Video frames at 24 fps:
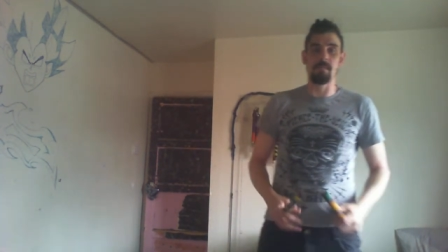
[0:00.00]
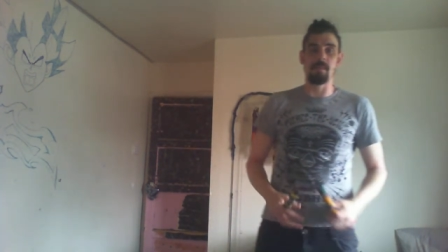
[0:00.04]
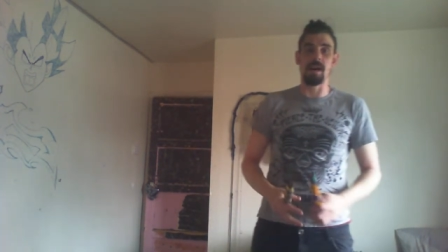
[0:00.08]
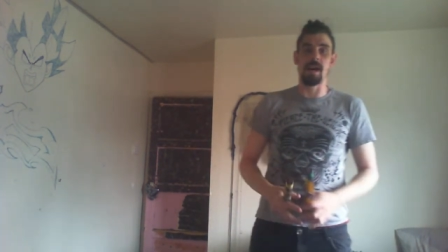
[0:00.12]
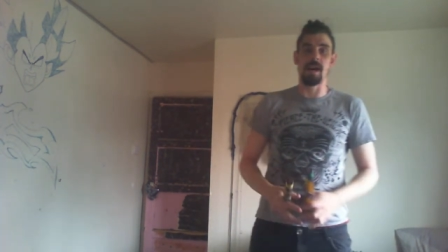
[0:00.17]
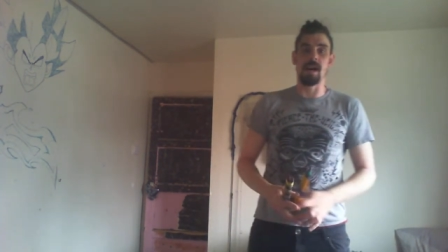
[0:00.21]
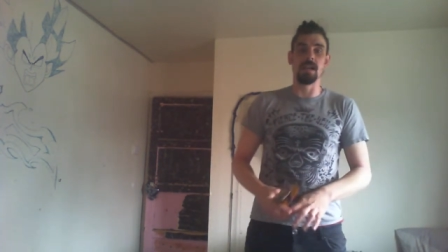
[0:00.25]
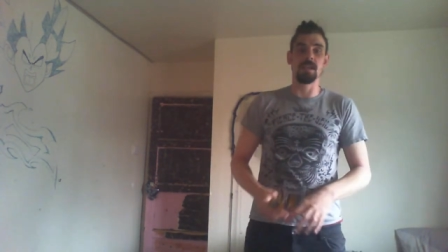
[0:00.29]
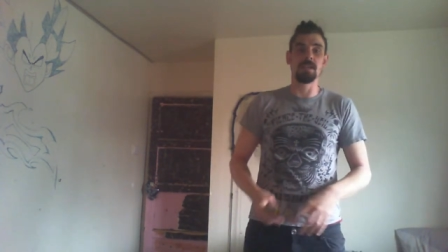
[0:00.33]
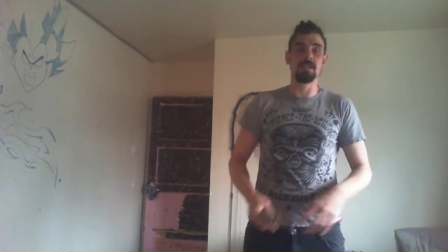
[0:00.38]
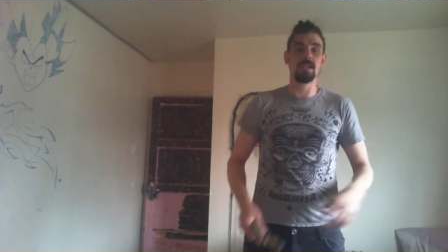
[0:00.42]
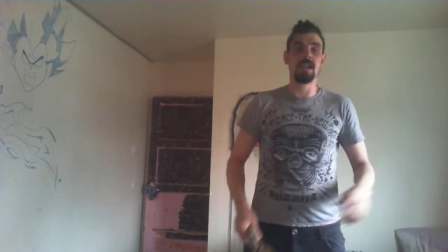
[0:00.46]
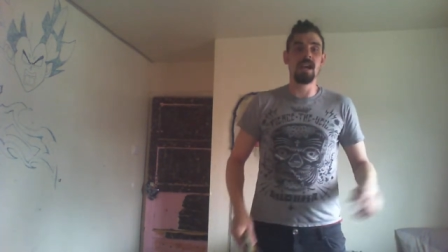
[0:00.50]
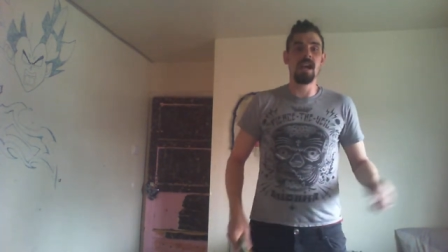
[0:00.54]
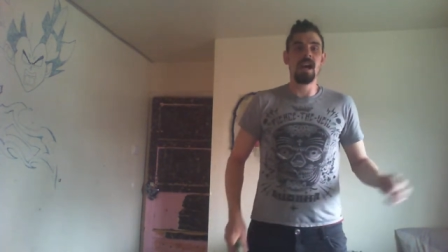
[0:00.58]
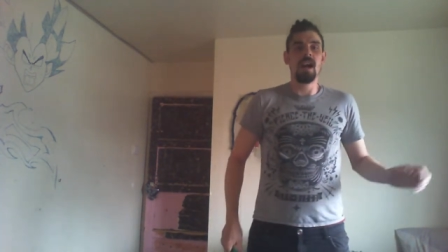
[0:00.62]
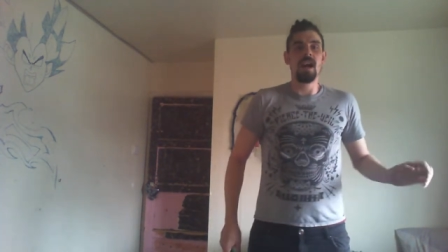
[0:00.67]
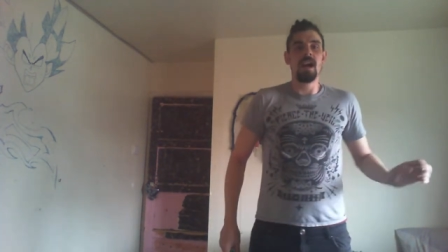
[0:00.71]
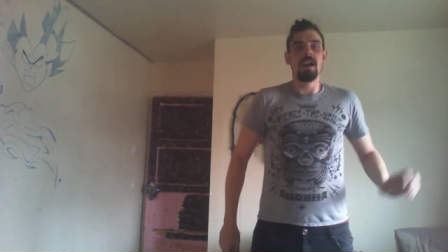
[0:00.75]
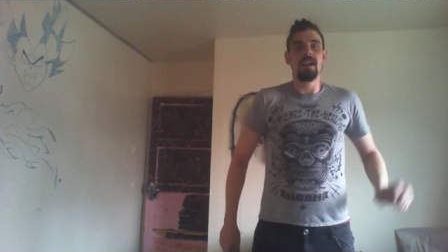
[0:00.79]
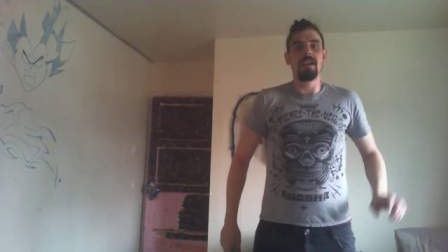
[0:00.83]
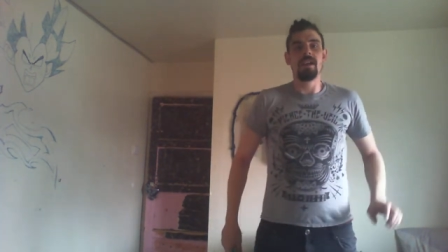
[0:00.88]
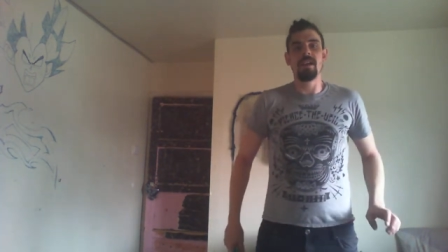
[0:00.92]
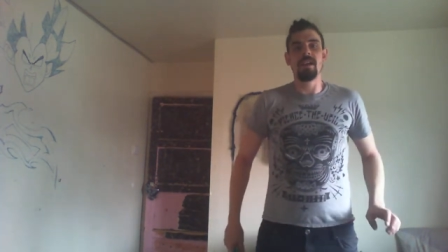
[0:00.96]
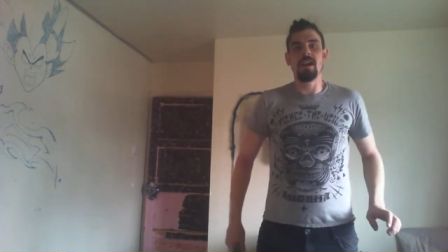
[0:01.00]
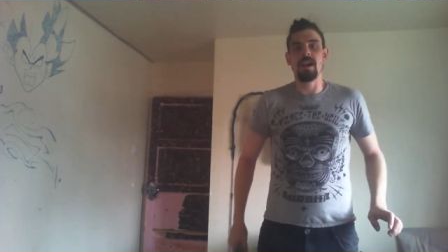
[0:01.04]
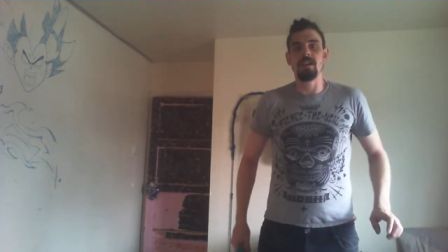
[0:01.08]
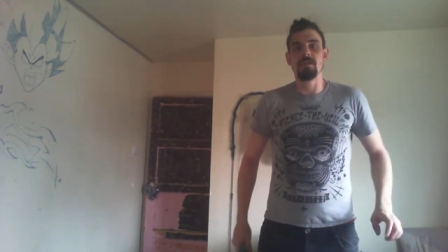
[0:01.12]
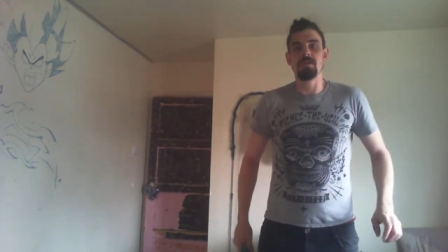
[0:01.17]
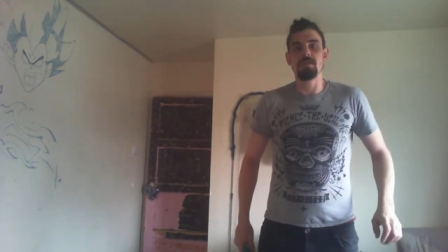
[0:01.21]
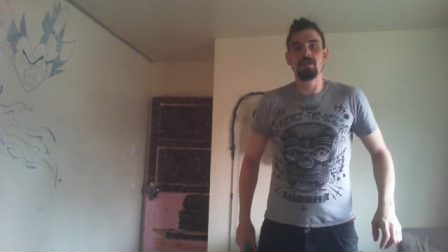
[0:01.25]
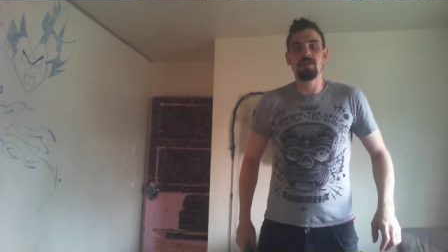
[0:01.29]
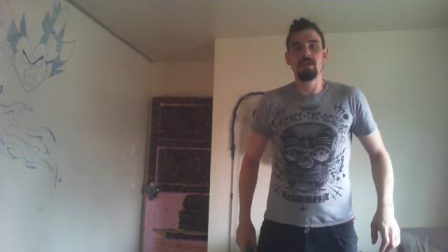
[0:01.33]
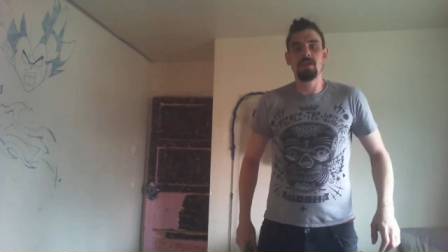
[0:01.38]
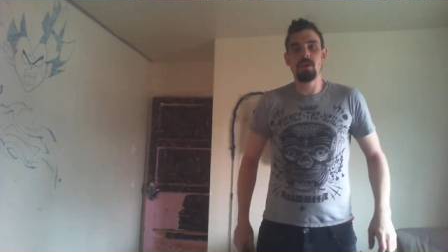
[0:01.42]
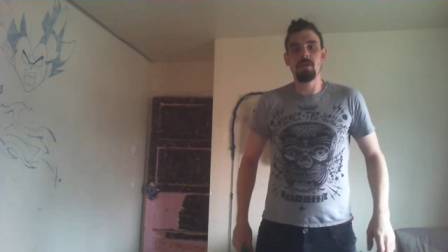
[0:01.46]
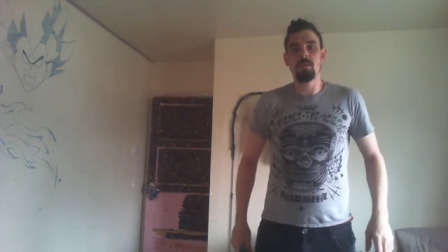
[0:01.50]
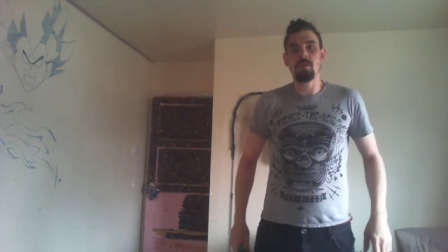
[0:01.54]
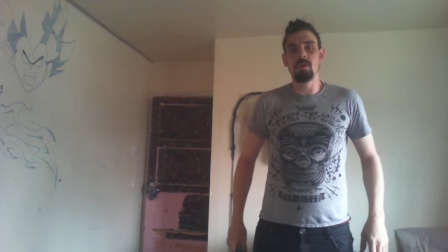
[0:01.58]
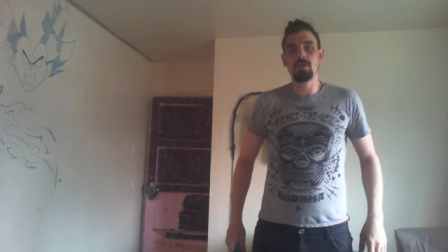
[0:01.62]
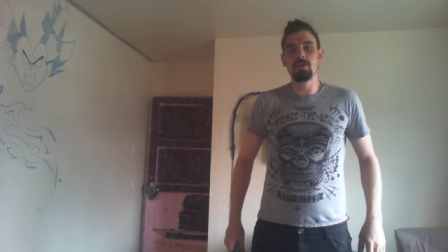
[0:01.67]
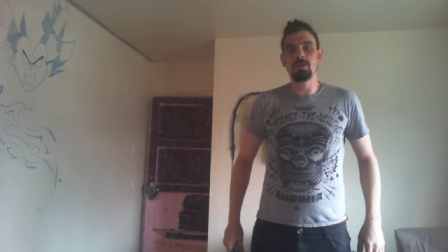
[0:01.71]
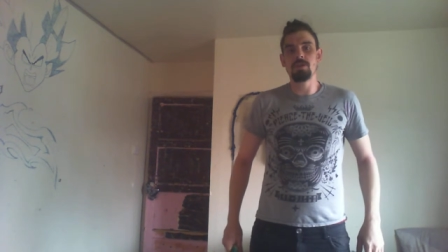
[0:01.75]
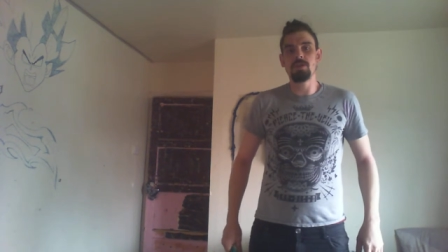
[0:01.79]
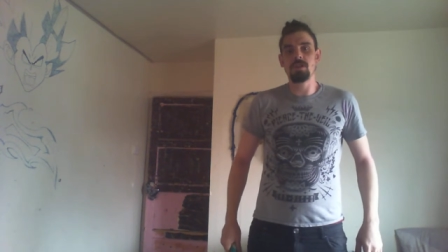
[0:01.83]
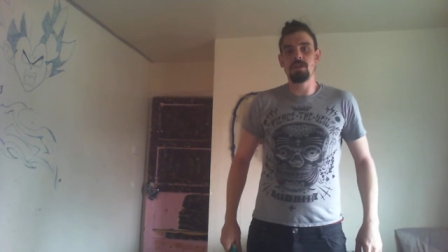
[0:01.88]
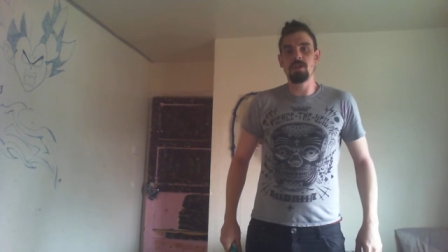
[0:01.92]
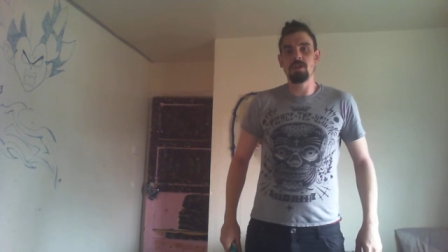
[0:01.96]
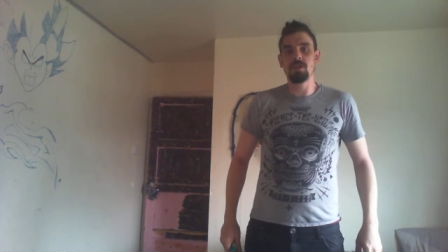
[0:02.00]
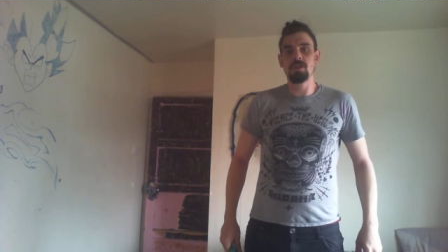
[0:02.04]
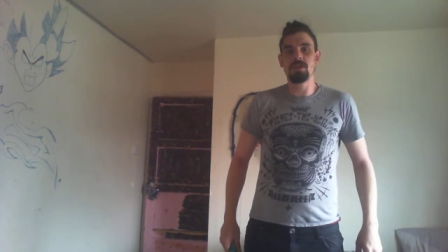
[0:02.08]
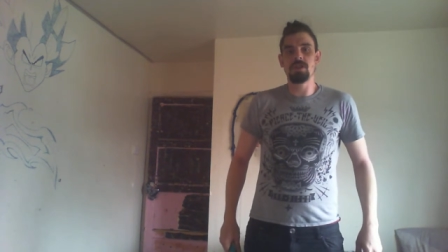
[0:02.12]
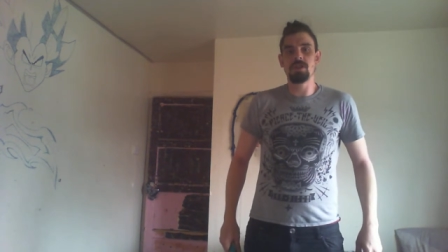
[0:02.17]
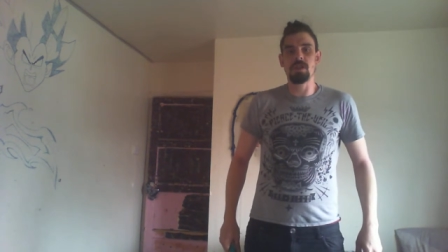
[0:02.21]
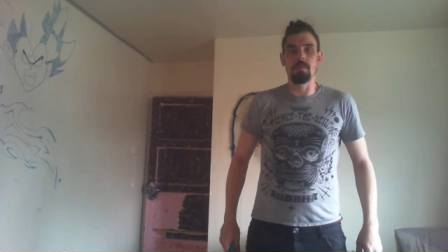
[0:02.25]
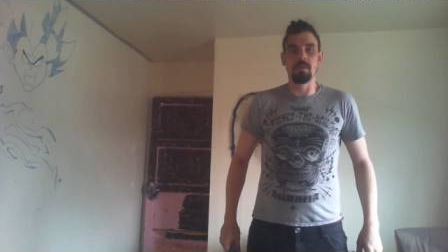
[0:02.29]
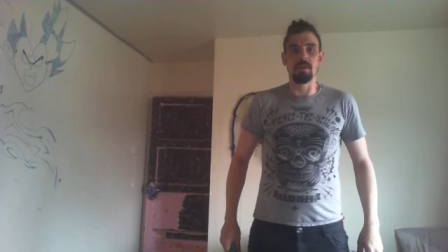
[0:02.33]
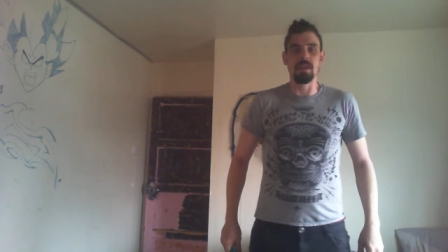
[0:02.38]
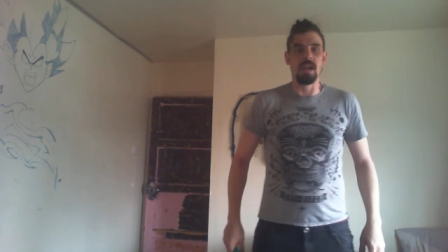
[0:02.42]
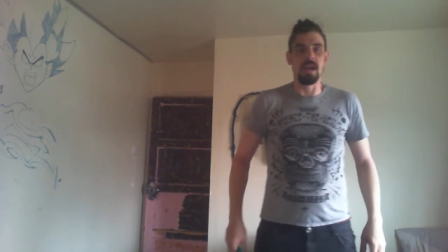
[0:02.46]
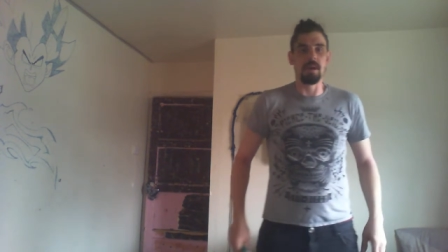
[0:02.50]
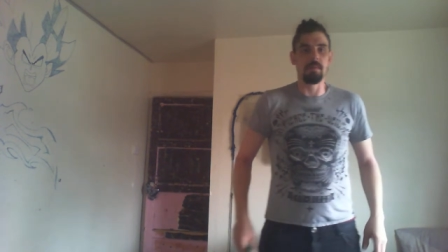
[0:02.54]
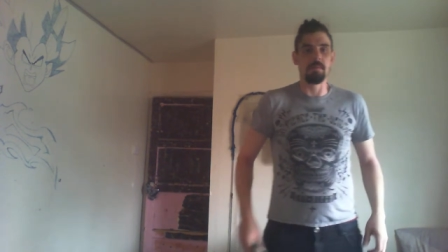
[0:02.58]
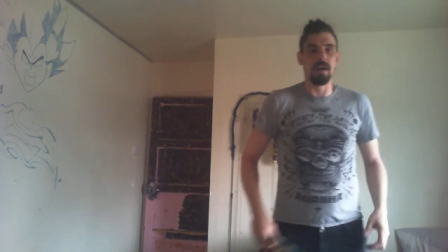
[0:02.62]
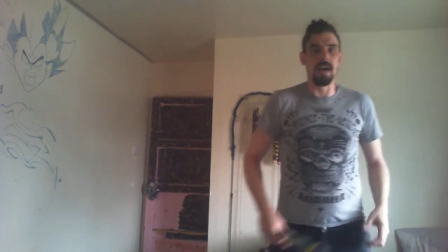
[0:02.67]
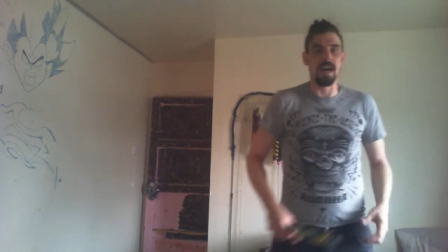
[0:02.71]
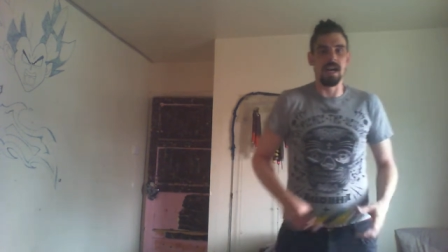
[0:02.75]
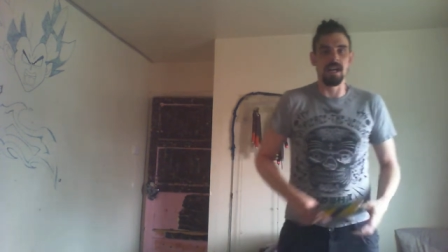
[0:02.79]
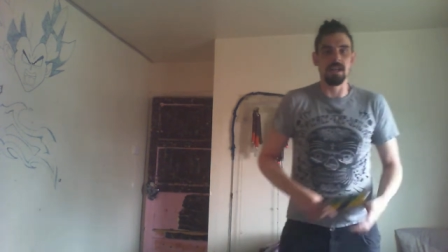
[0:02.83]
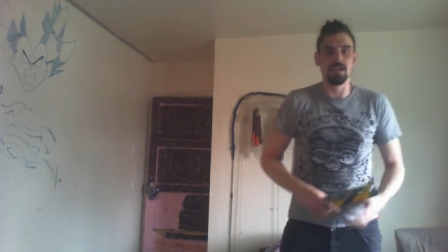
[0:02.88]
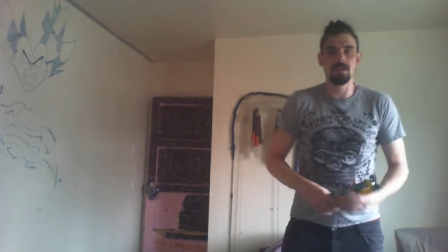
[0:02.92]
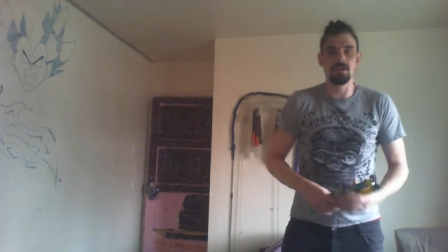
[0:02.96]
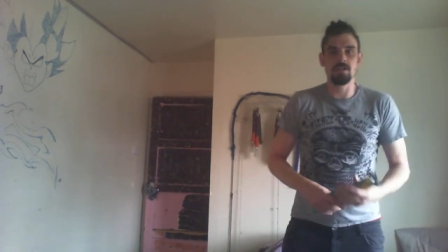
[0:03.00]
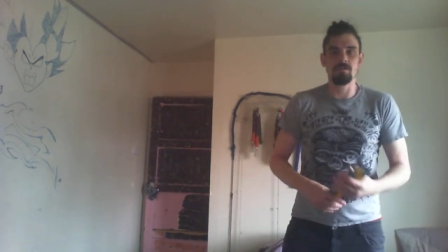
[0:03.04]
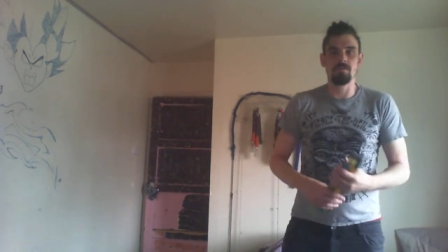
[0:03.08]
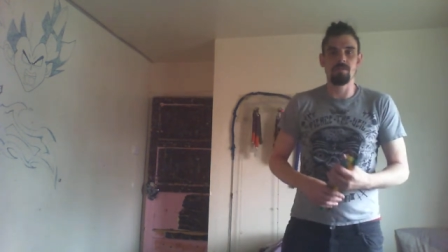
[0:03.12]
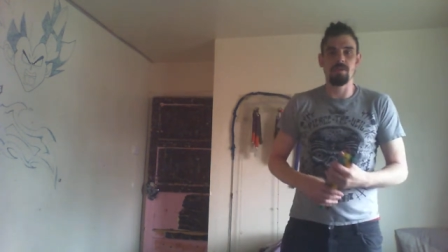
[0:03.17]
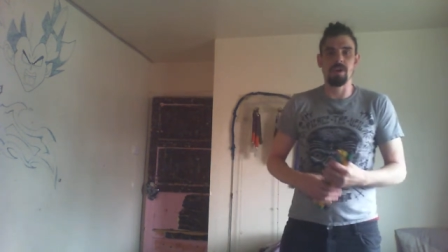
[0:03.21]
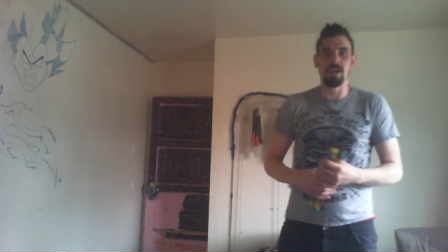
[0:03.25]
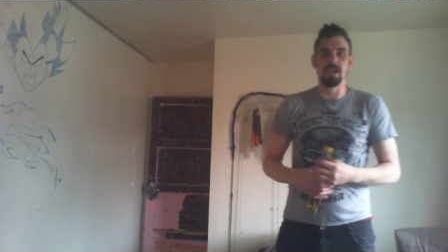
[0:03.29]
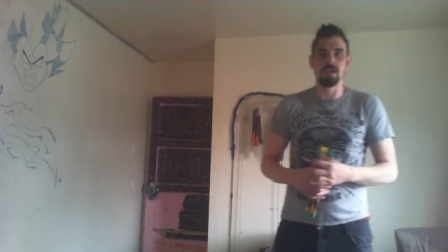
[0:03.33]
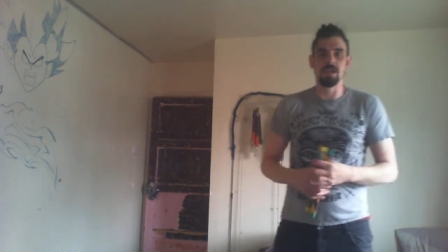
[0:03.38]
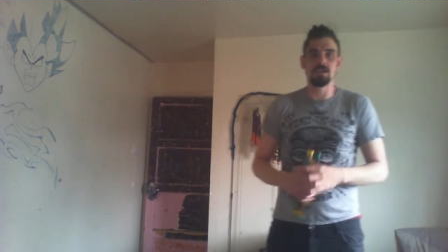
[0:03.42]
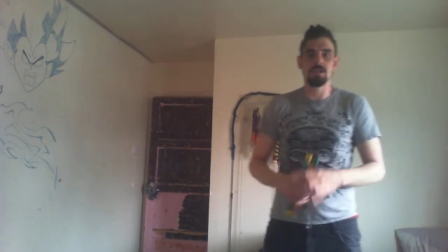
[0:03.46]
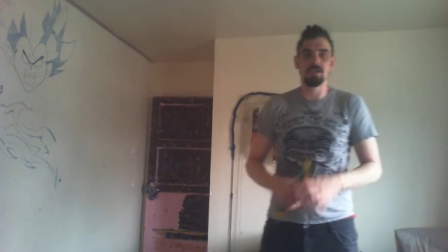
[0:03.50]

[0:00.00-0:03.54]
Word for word: pass. Now to go on to double neck pass, right?